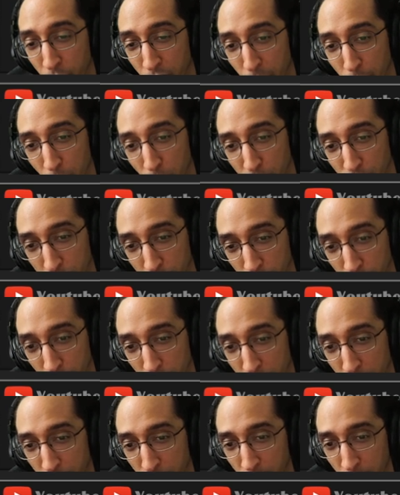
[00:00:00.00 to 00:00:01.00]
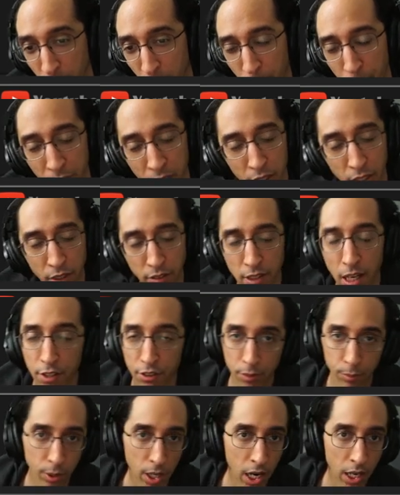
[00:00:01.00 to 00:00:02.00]
with the most greedy. I mean, it's not
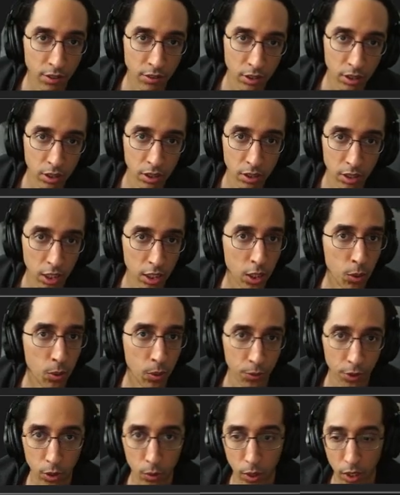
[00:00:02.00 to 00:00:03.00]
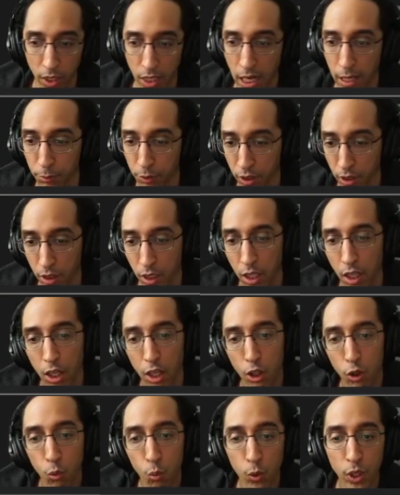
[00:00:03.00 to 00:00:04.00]
surprising that he went with the greedy option.
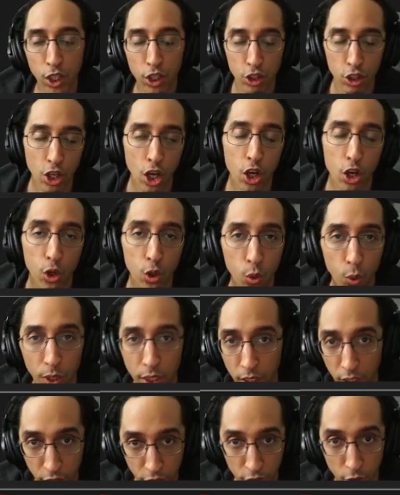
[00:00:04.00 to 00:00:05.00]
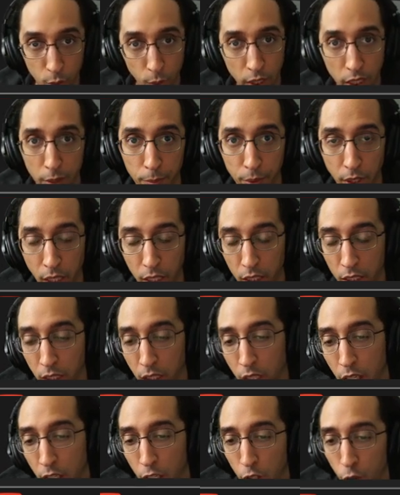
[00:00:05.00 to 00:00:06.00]
We know he's a greedy player.
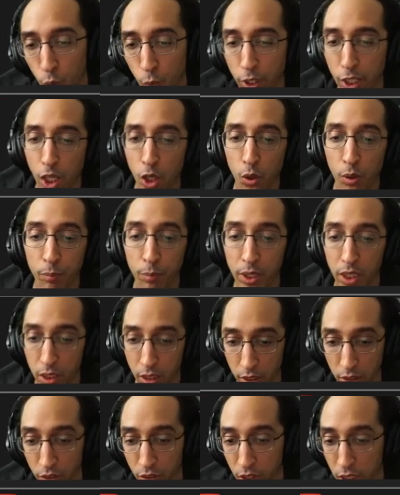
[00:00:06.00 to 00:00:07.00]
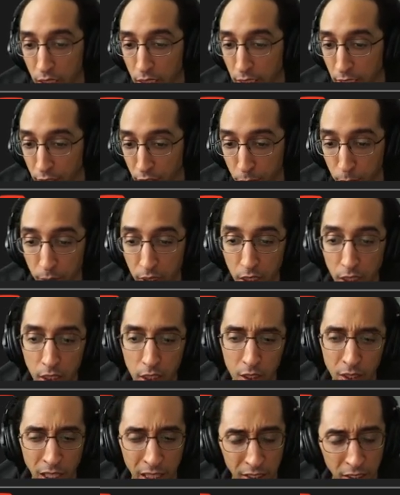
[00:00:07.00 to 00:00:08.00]
We know it because he kicked me
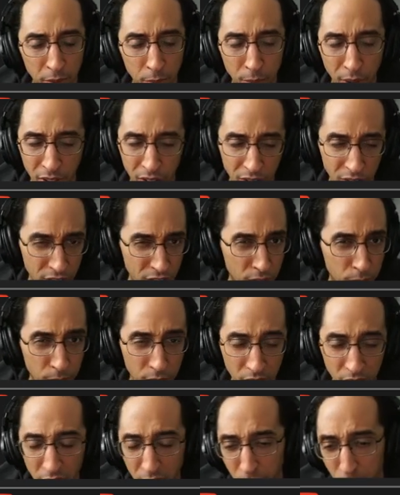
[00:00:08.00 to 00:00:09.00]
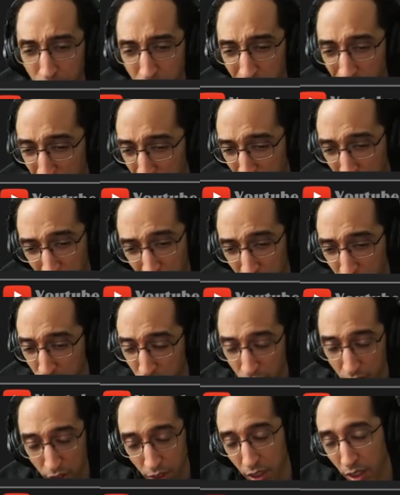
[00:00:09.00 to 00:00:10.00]
here and then pincered me
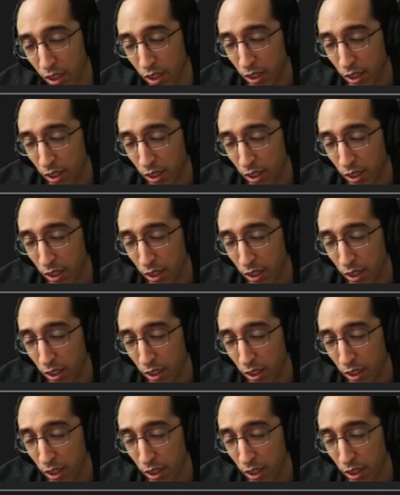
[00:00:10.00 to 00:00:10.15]
because